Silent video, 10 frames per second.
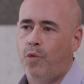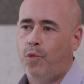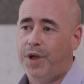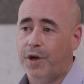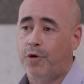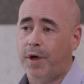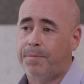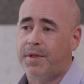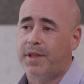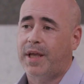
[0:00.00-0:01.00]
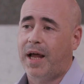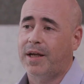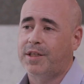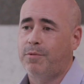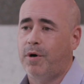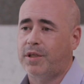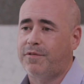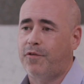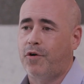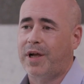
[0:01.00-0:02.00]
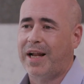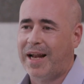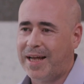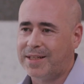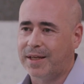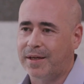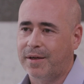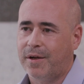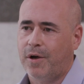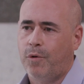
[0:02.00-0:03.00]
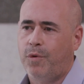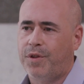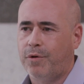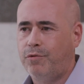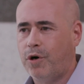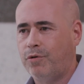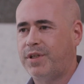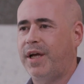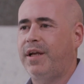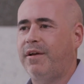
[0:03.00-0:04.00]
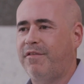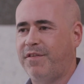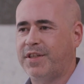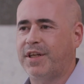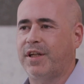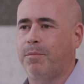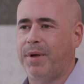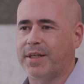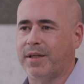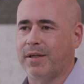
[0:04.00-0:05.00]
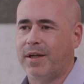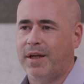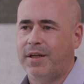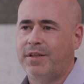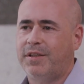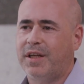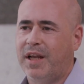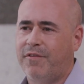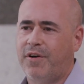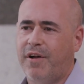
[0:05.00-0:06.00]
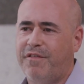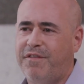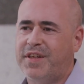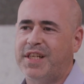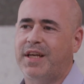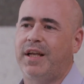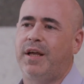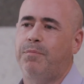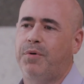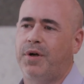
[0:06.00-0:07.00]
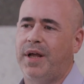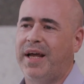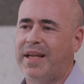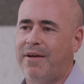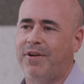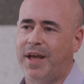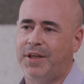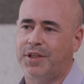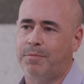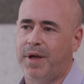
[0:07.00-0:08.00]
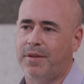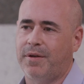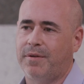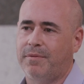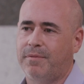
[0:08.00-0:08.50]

We equipped the Galaxy Watch four Classic with a rotating physical bezel to deliver a physical input and navigation method.